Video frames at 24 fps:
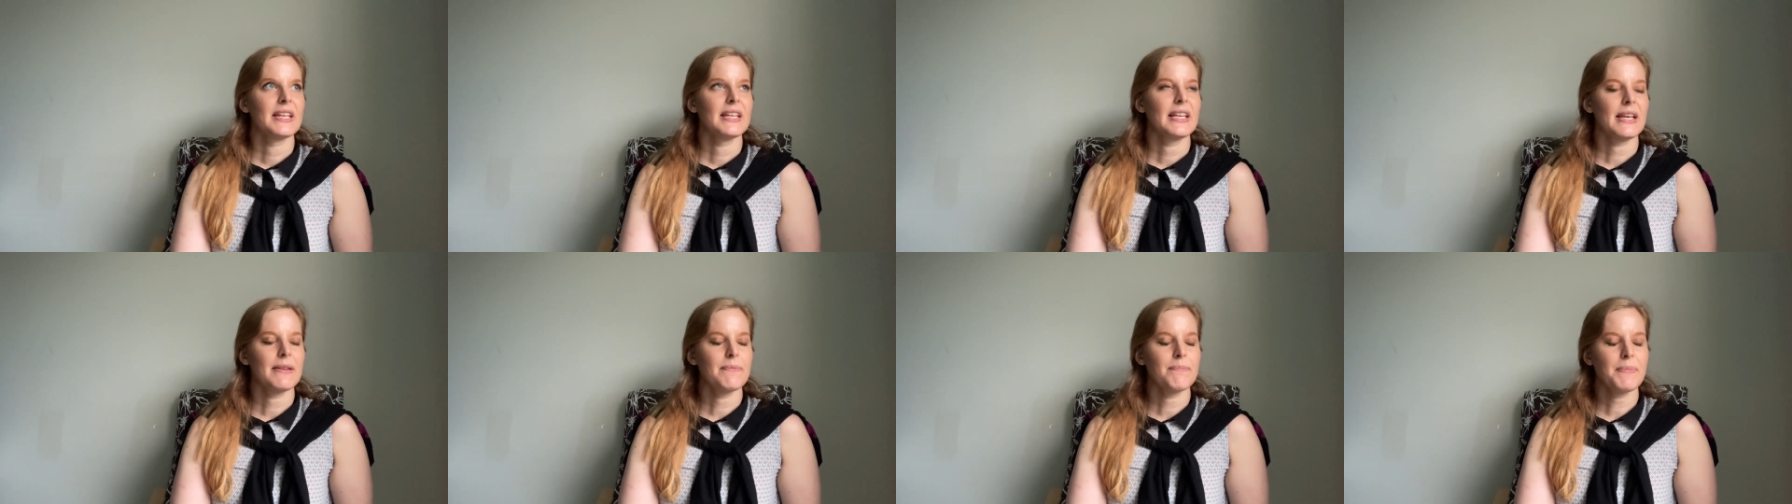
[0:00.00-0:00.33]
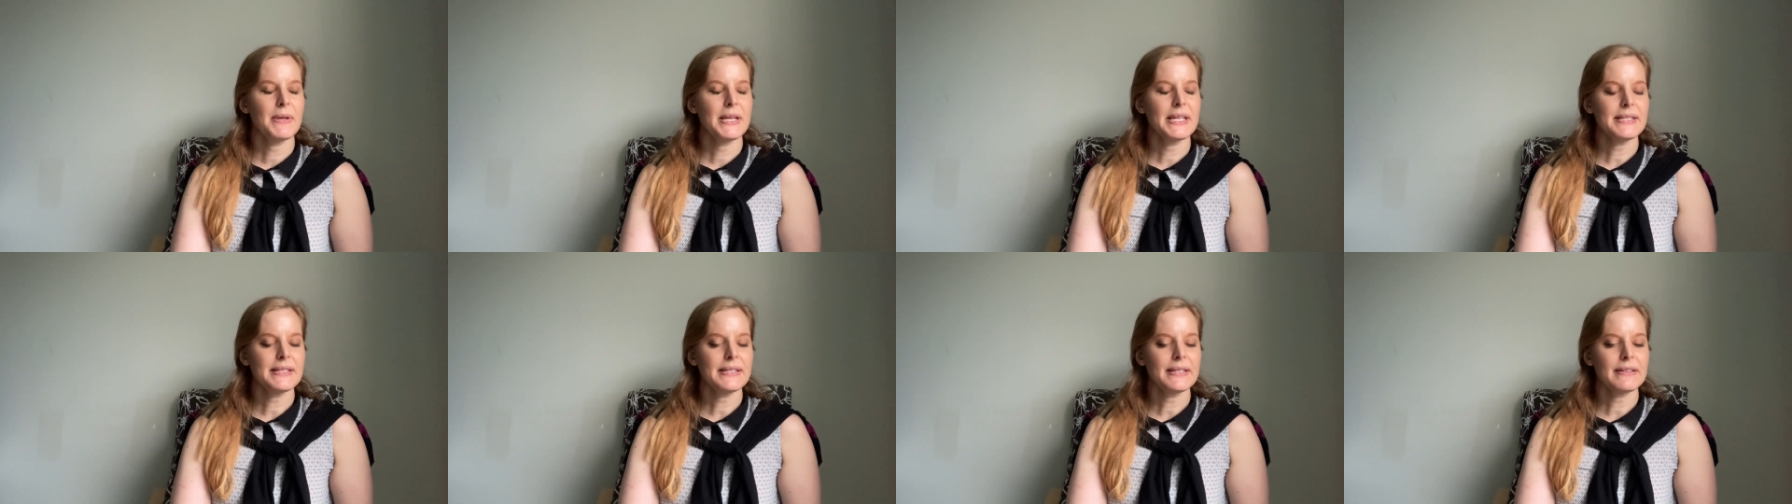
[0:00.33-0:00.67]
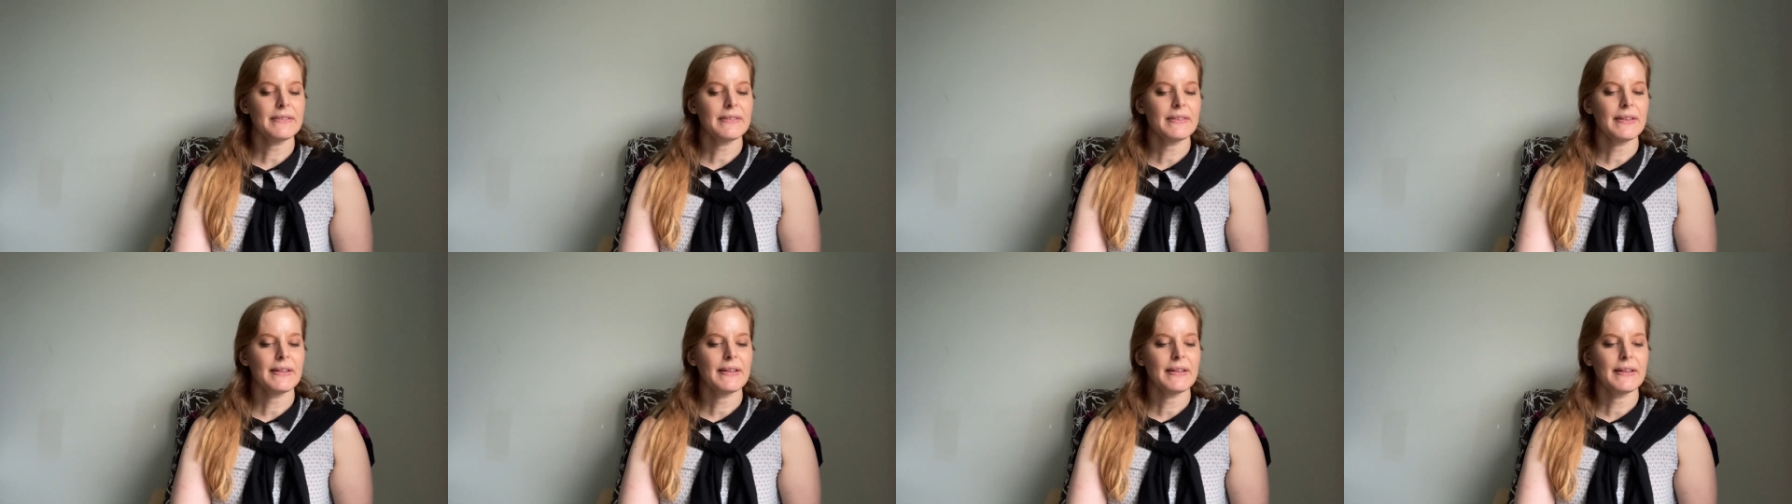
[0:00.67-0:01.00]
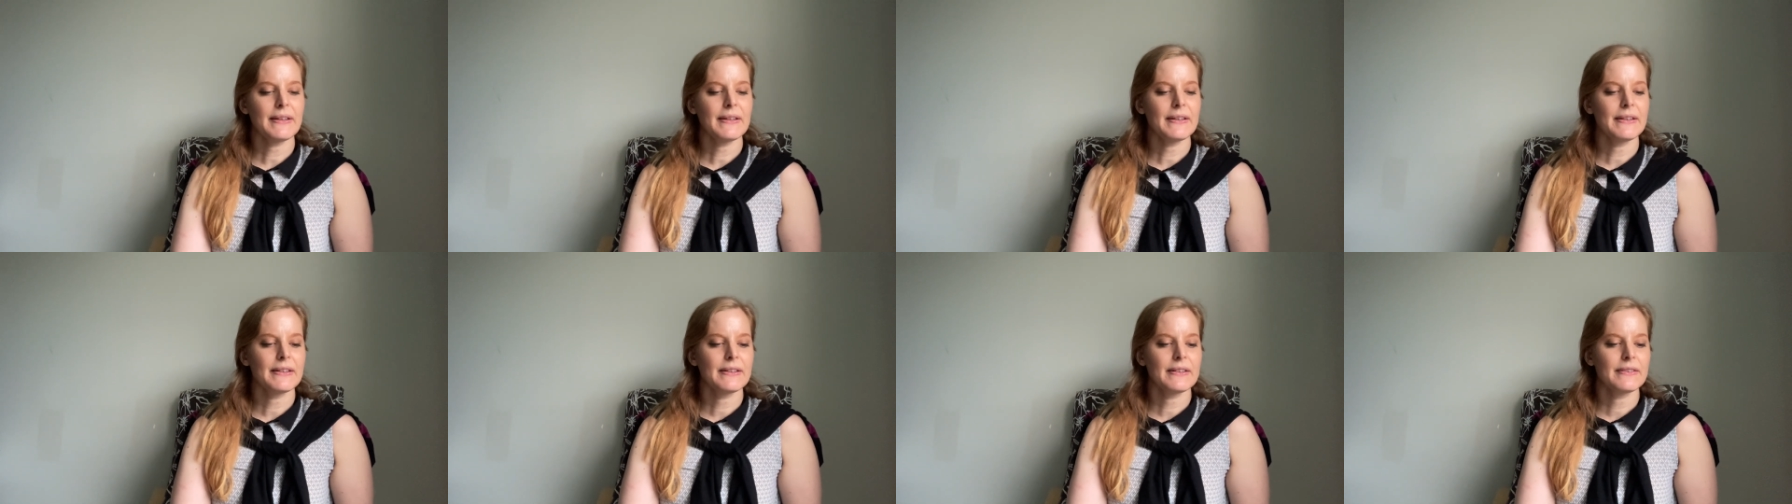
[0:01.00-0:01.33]
And
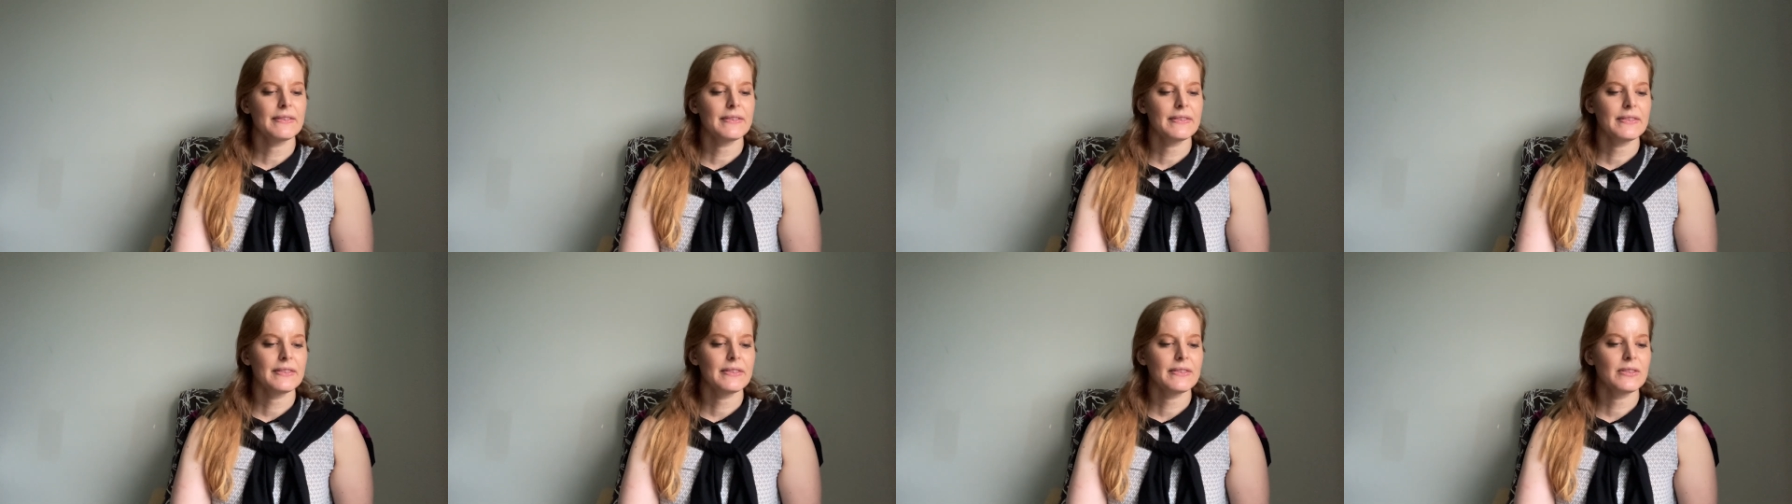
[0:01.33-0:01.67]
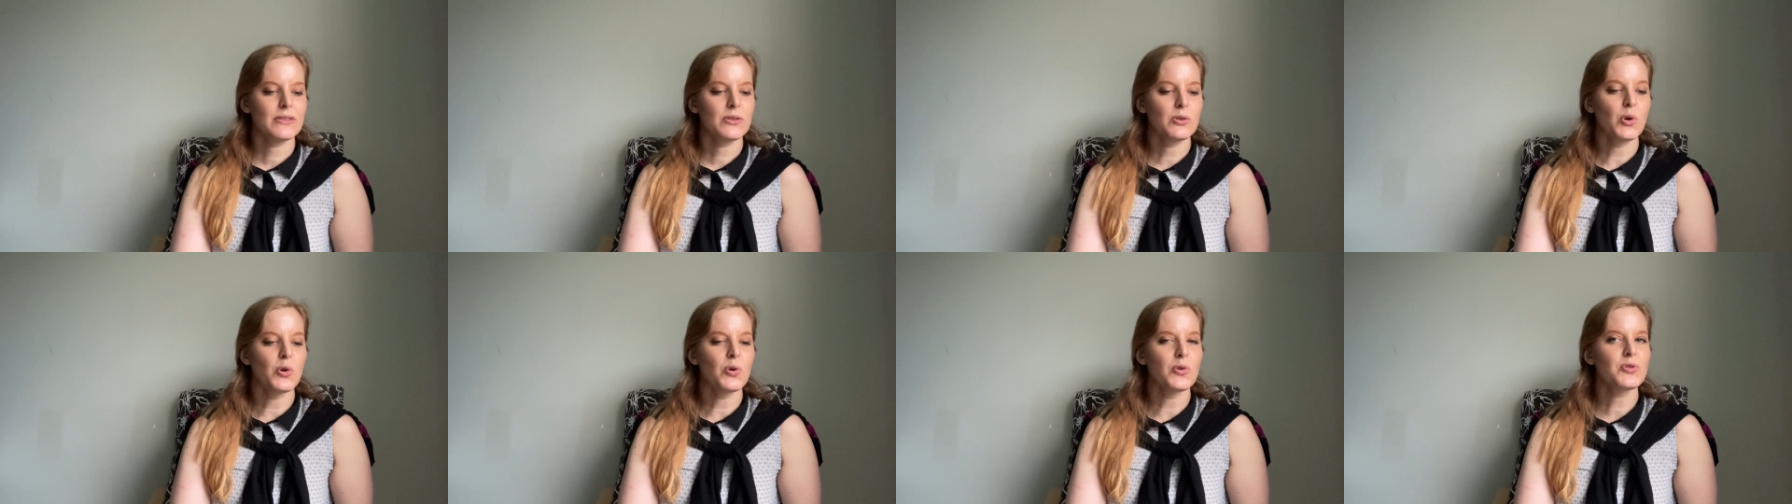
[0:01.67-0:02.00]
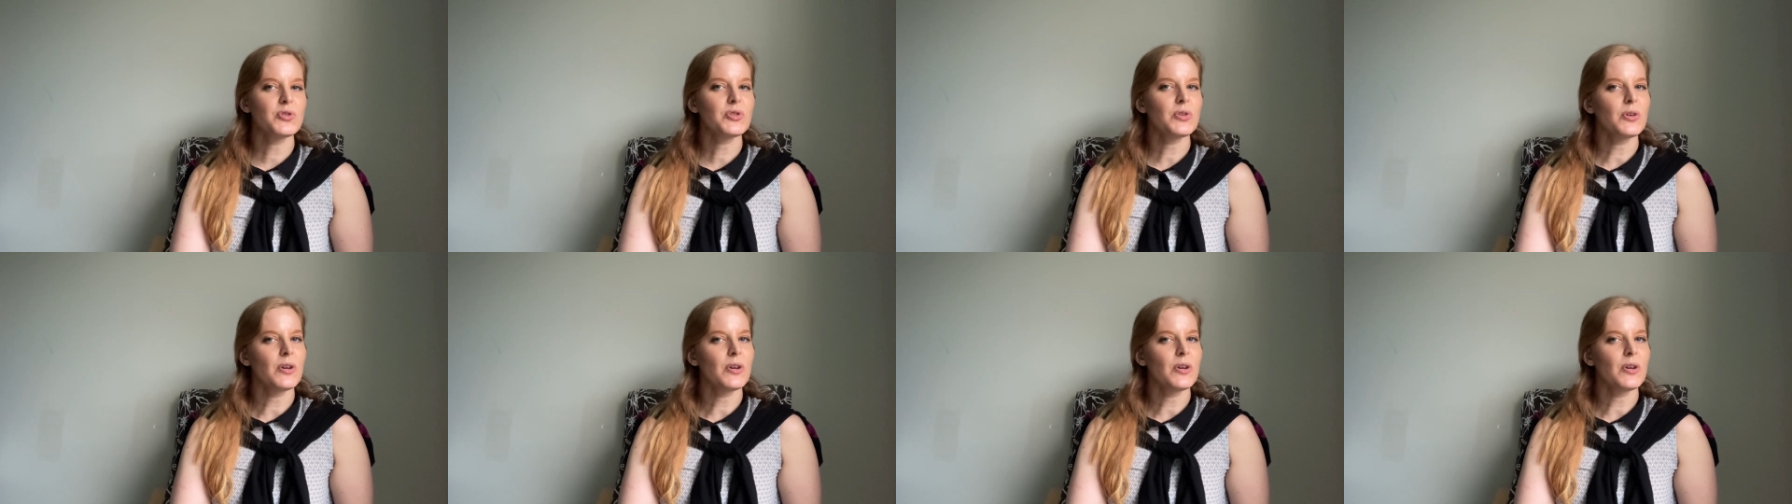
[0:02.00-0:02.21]
basically, those